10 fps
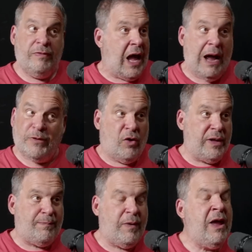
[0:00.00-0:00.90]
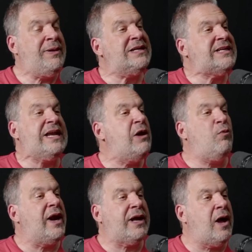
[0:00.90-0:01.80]
I'm the only, because I
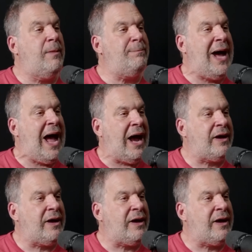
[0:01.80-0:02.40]
didn't want to come back.